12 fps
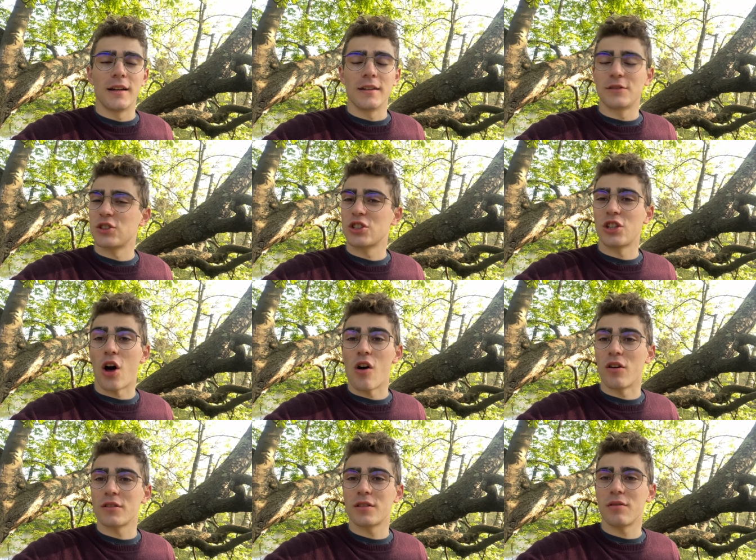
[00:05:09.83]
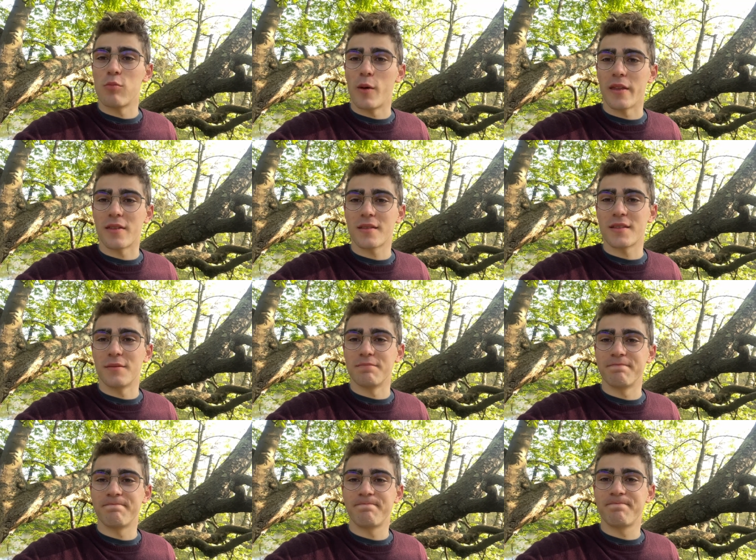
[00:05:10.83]
start with
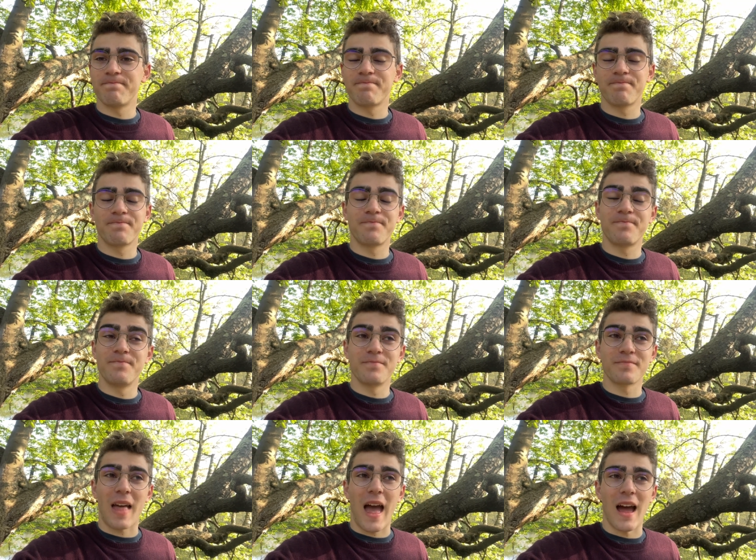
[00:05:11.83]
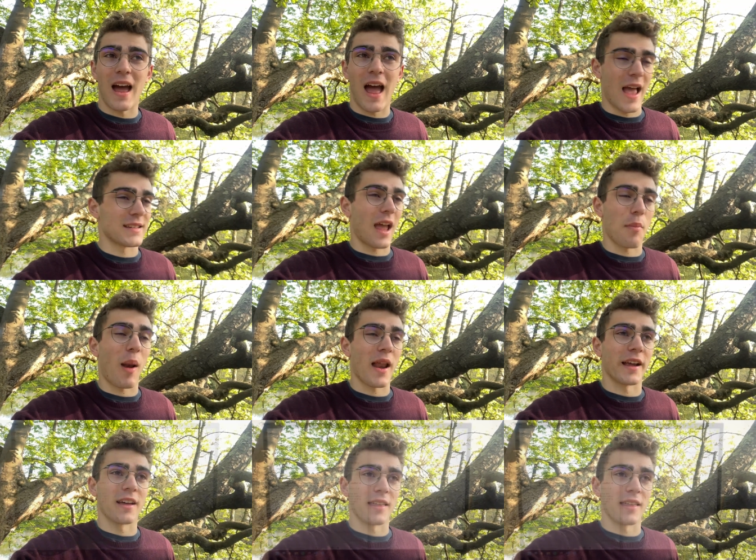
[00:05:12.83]
some essay planning, I